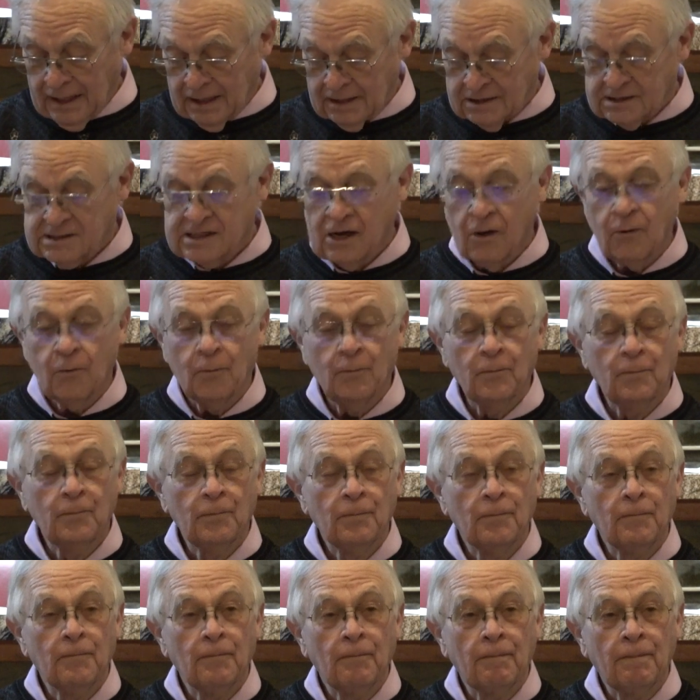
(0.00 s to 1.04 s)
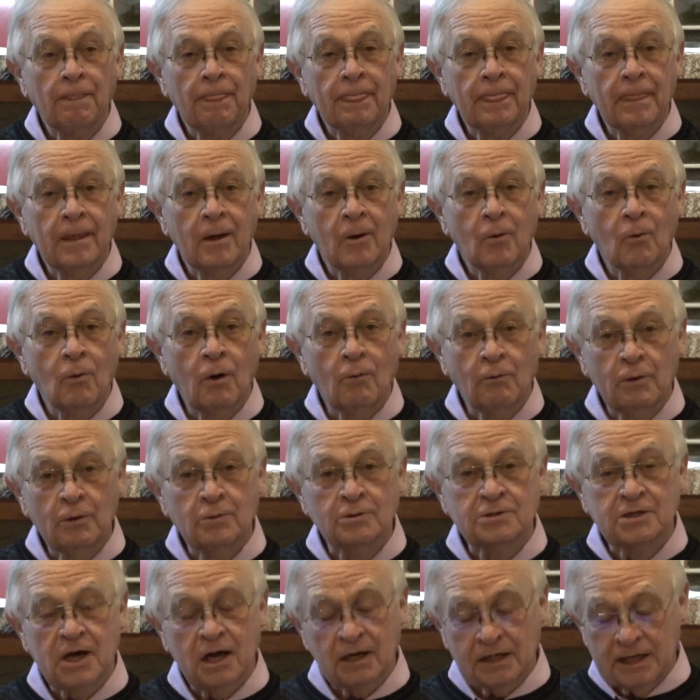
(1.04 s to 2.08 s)
So, what we were
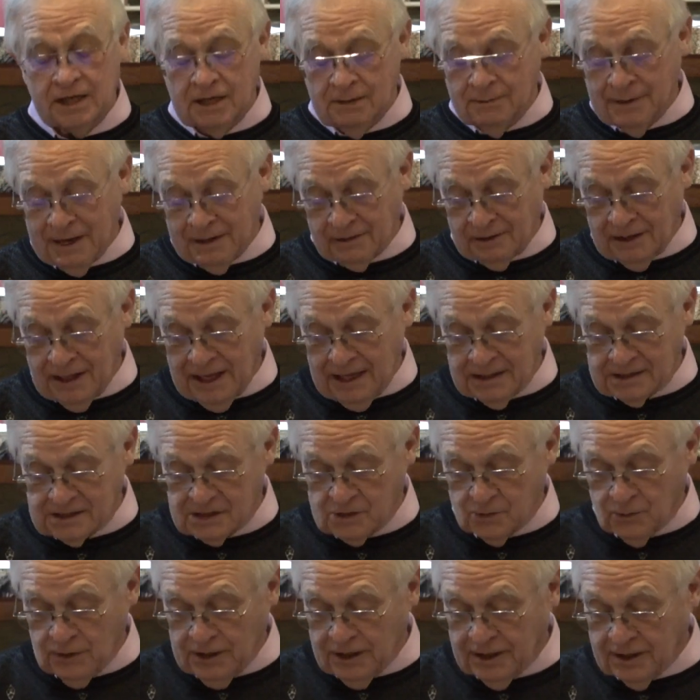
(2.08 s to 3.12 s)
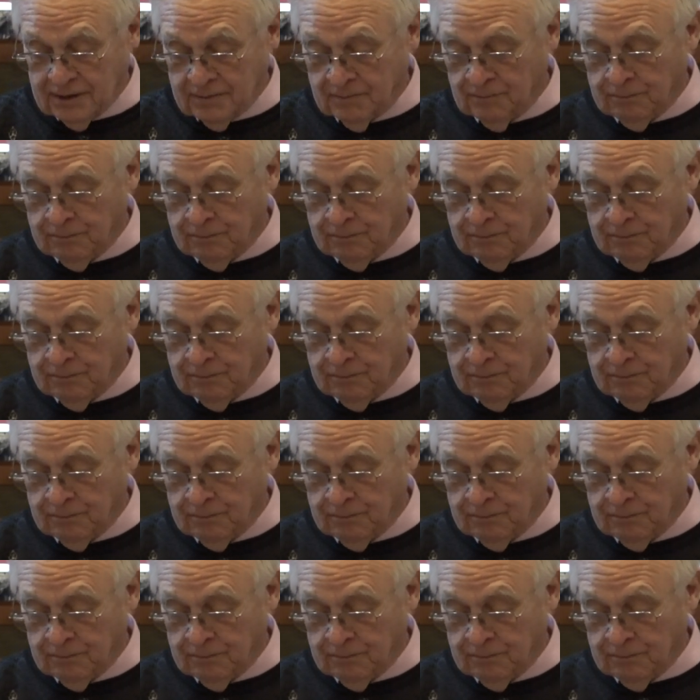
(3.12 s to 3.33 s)
talking about last week